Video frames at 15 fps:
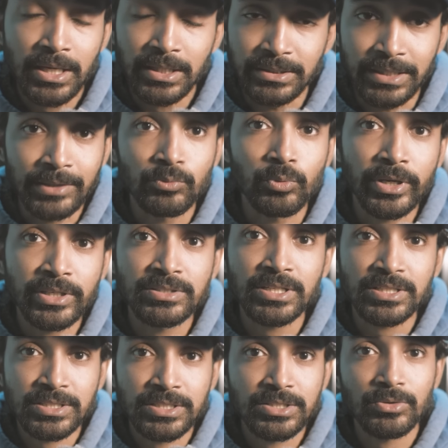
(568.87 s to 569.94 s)
that weighs
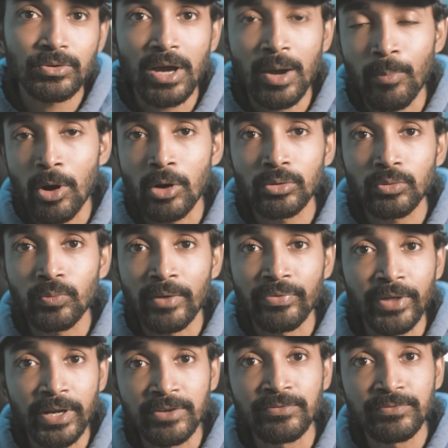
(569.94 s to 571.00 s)
just about
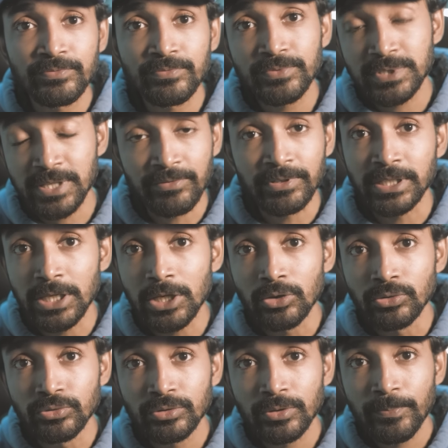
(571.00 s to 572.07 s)
137
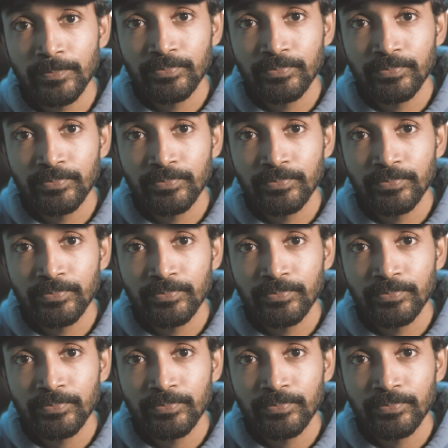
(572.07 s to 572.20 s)
kilos.